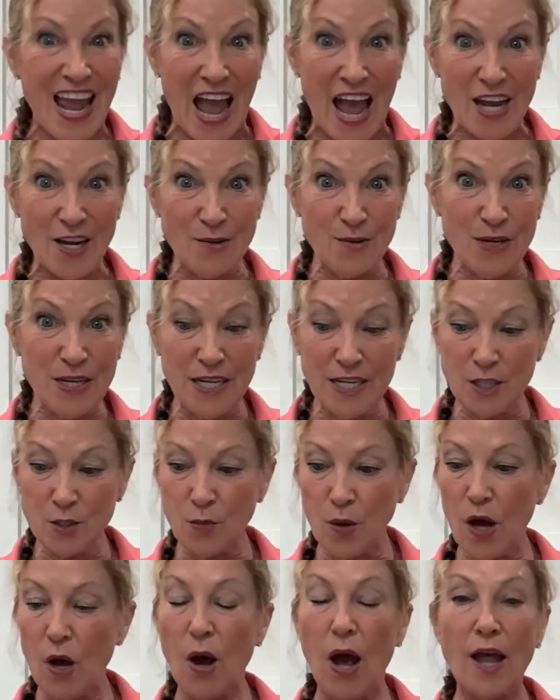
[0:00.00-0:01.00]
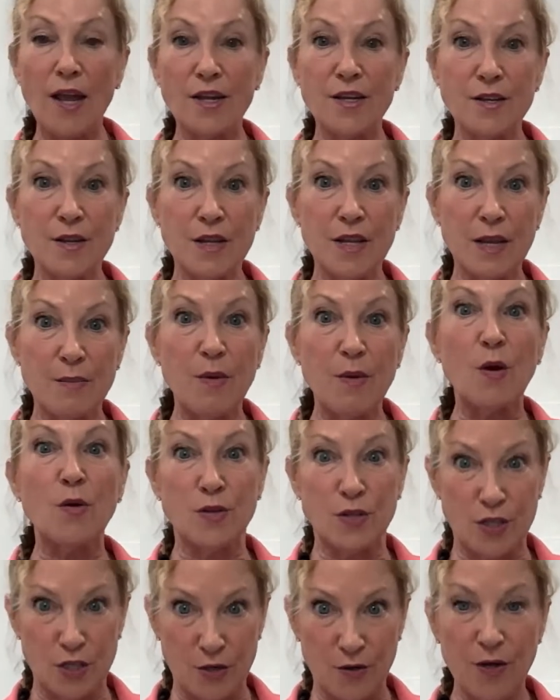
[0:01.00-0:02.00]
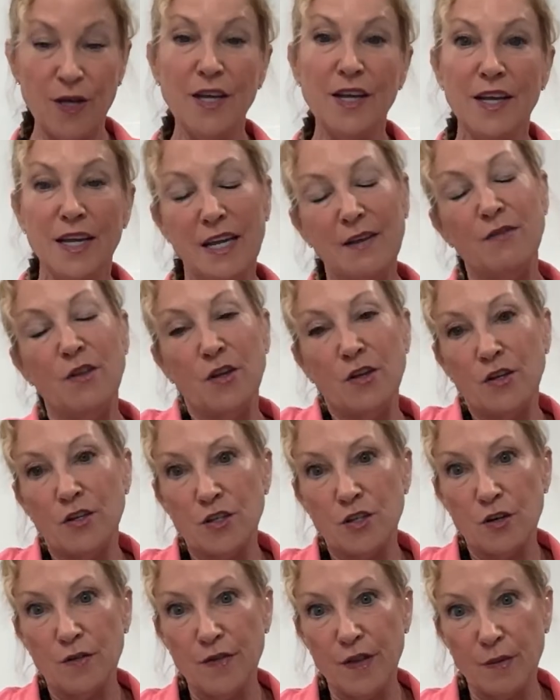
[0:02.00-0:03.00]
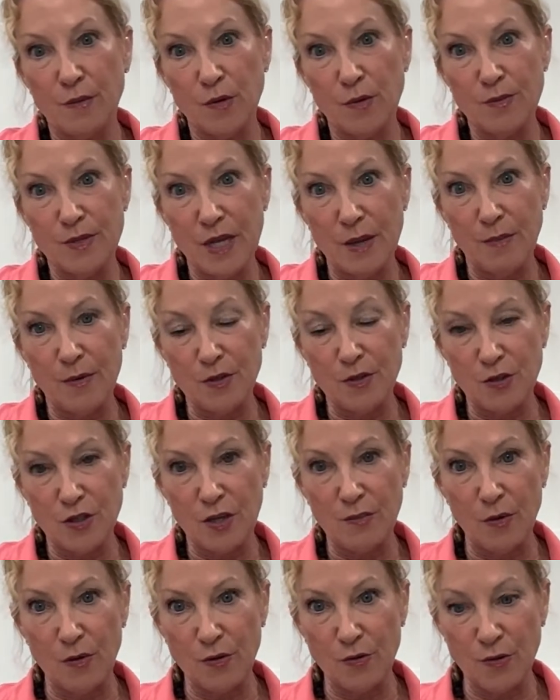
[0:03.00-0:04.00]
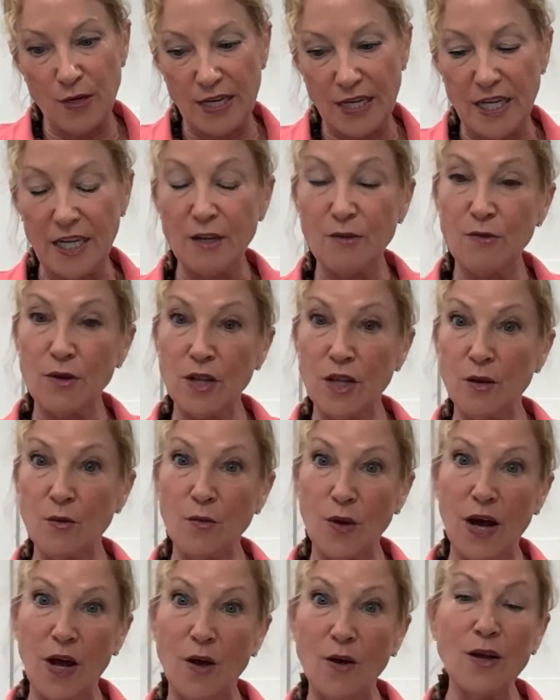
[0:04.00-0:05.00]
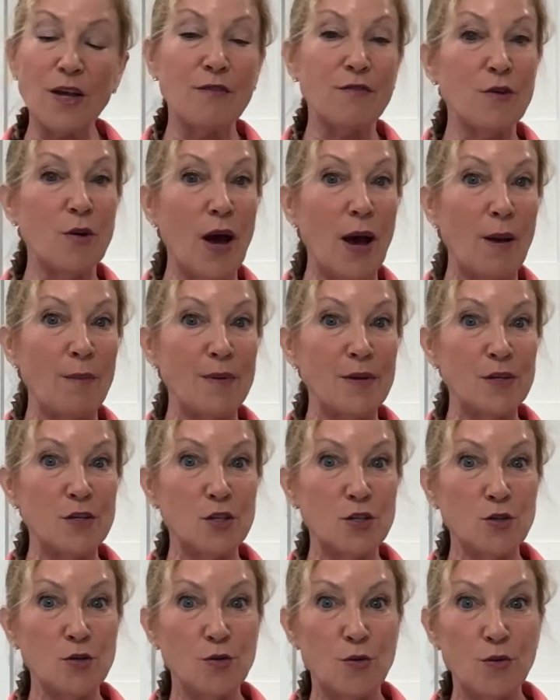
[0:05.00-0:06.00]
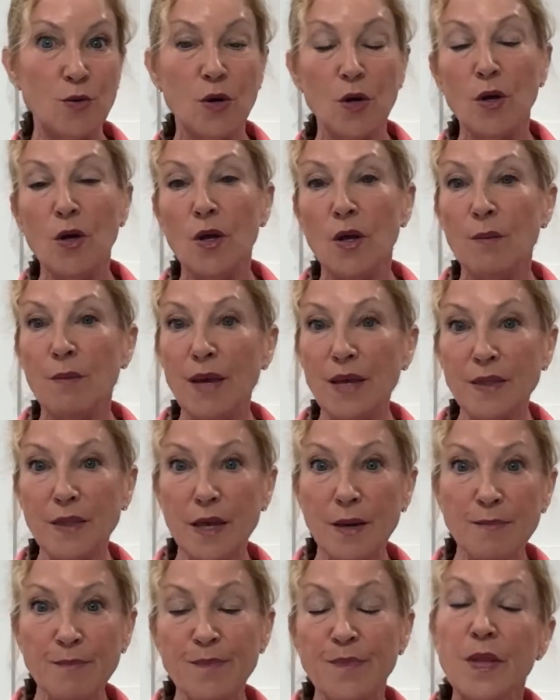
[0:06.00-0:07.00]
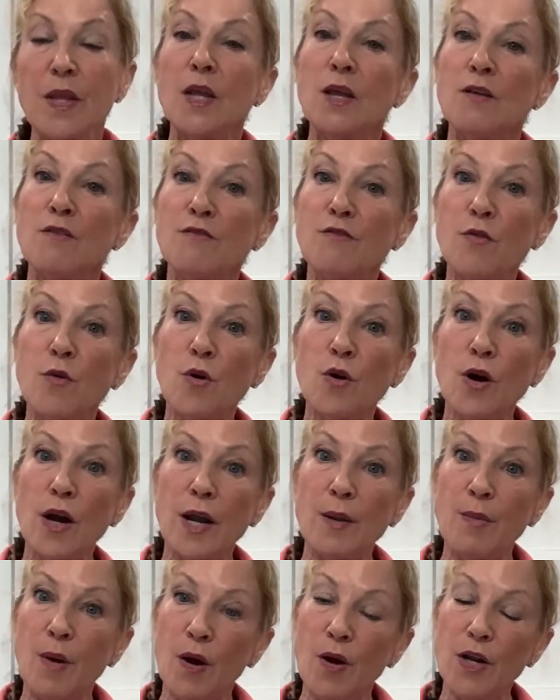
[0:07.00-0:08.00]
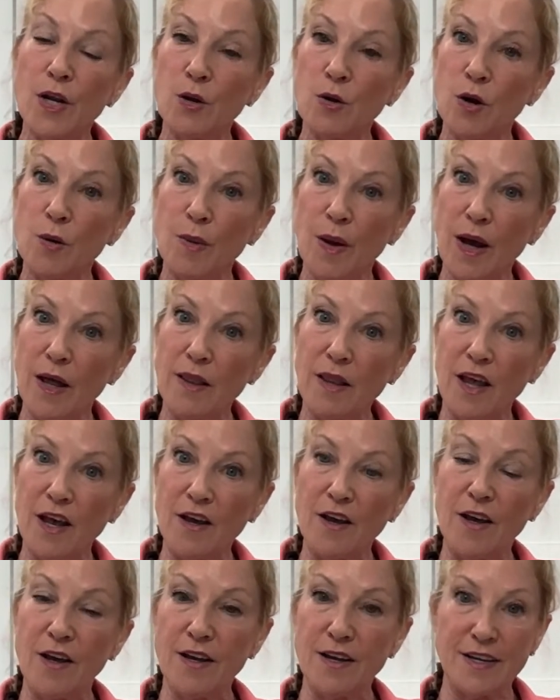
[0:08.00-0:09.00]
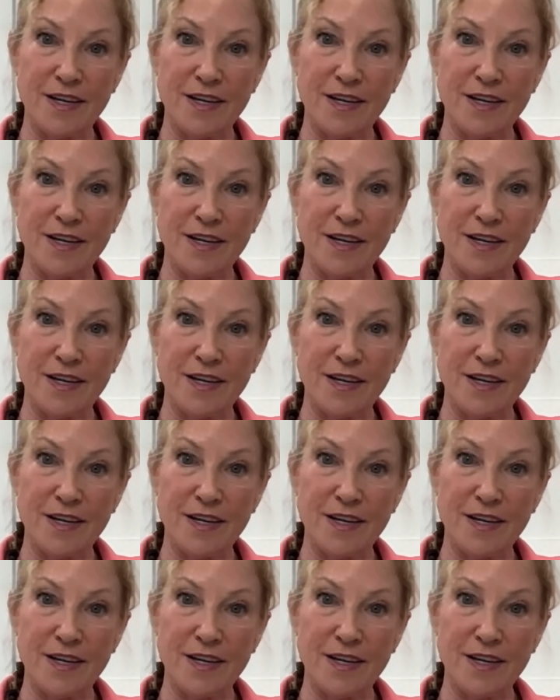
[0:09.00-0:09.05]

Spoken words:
and it reheats well, and they both do. Even though you can serve them room temperature, they both reheat really well if you happen to make them for a party or a potluck